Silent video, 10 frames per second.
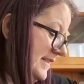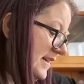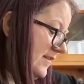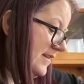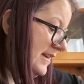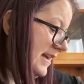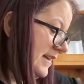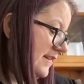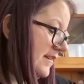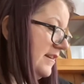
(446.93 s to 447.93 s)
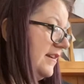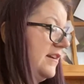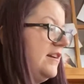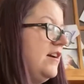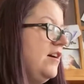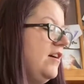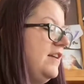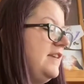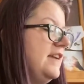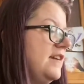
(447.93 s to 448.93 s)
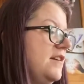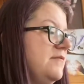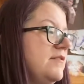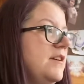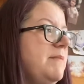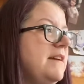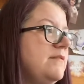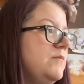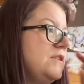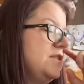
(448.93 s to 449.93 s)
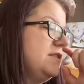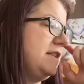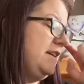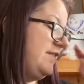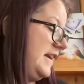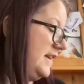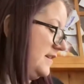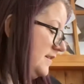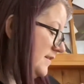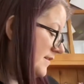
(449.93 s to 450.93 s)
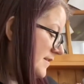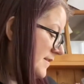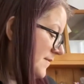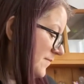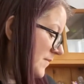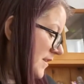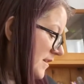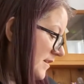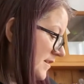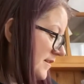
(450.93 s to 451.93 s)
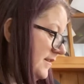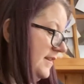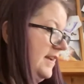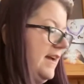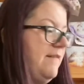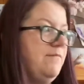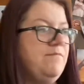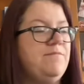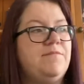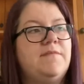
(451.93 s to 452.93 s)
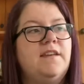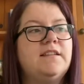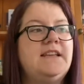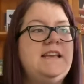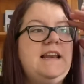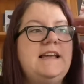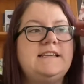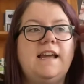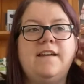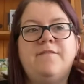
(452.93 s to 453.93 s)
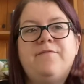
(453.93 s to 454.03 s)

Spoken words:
Okay. Alright then, go back and watch your TV. Yeah. I'll see you later.